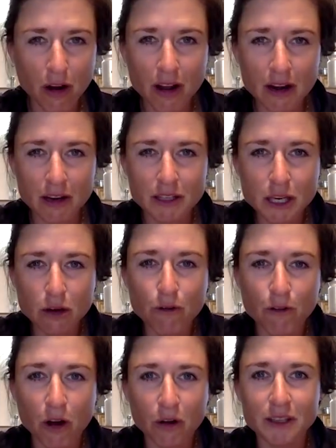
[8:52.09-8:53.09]
in a too
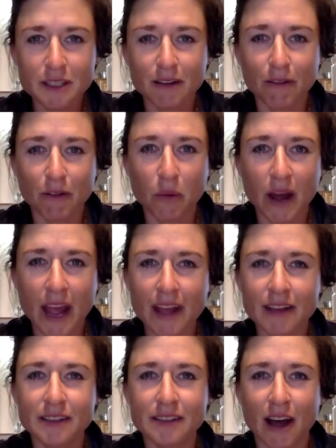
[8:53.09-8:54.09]
focused of a way
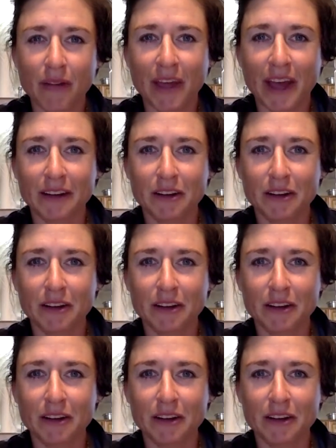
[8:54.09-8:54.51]
is not that